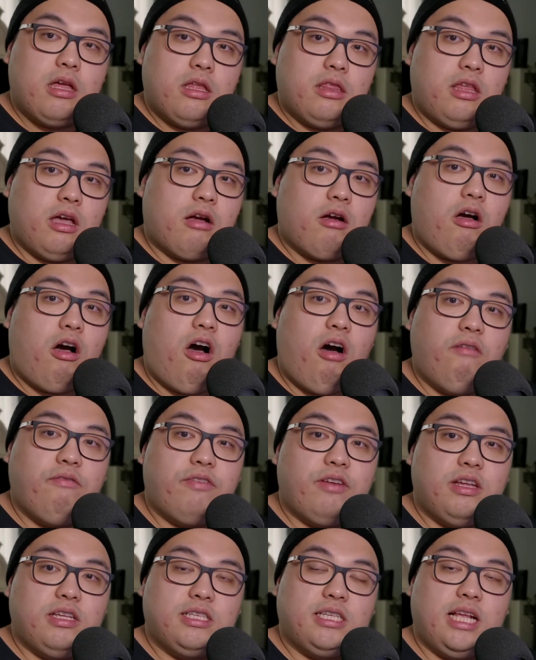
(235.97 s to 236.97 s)
the
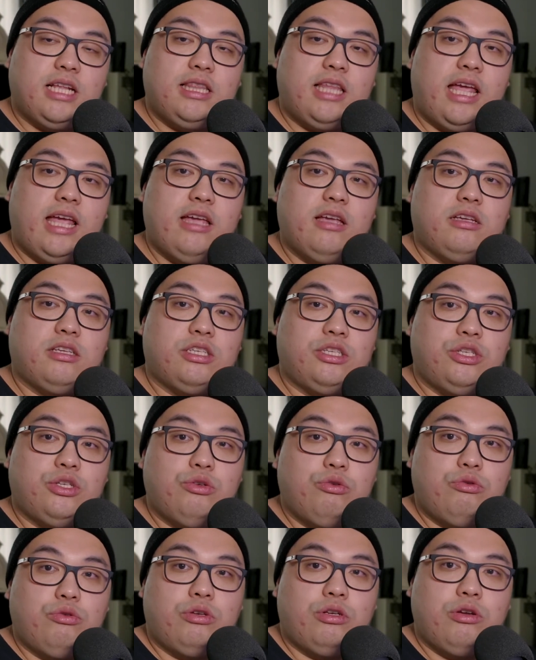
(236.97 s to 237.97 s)
confidence that they
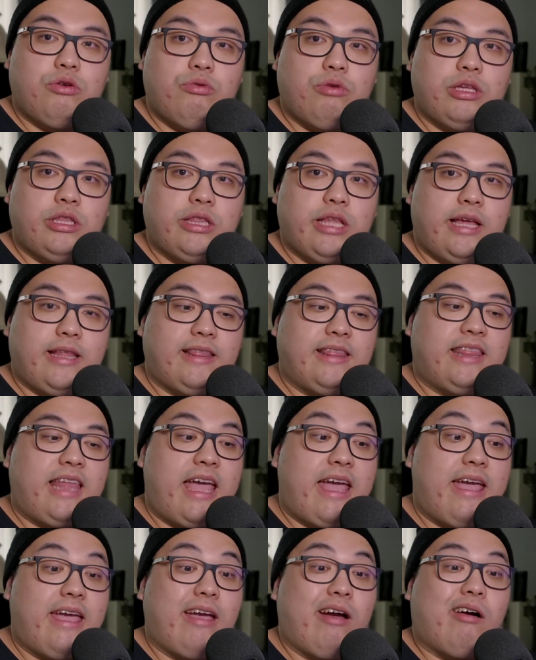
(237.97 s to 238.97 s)
exude knowing that
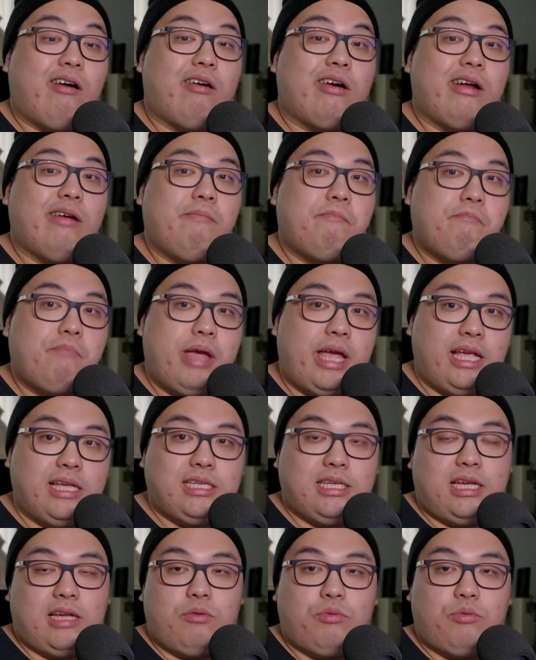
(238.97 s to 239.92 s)
they are amazing at